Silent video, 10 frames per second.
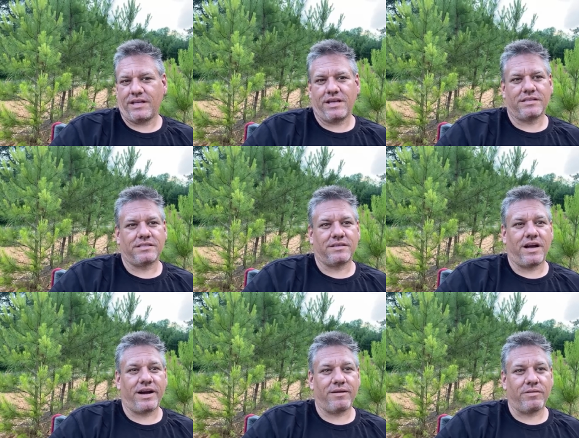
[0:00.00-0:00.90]
So, all
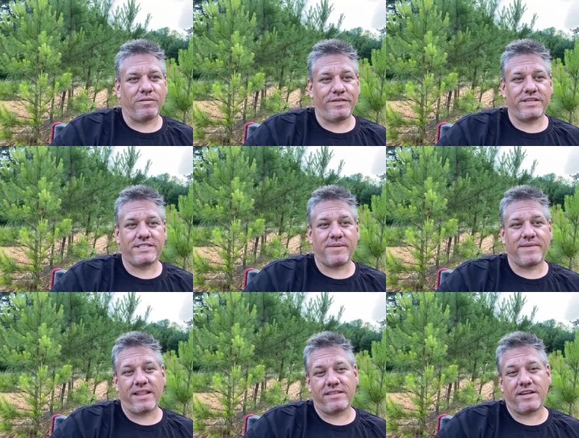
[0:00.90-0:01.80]
right. Well, we'll finish up
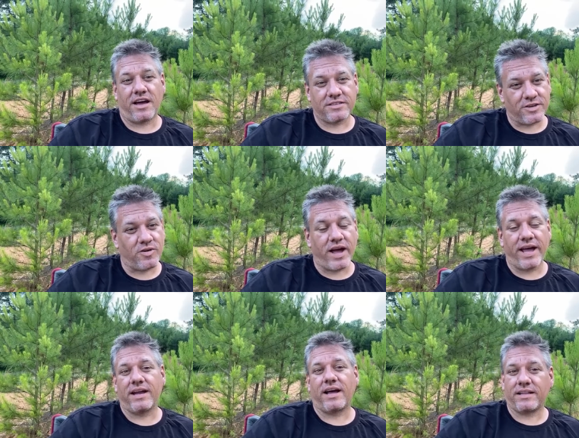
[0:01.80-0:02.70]
now that the dogs are
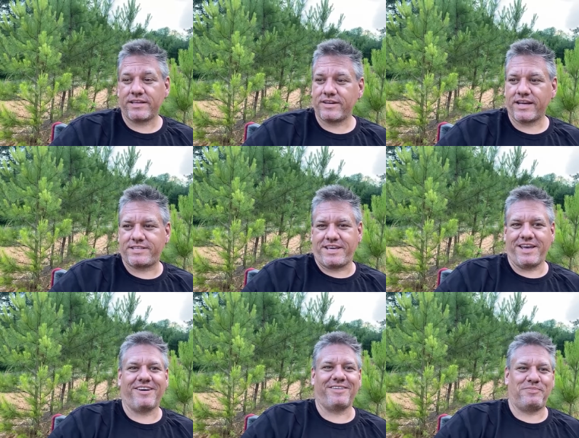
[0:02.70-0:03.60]
quiet. I'll let you guys
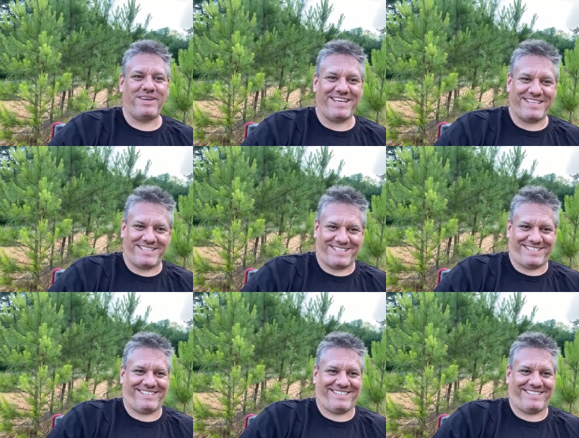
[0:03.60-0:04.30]
go in peace.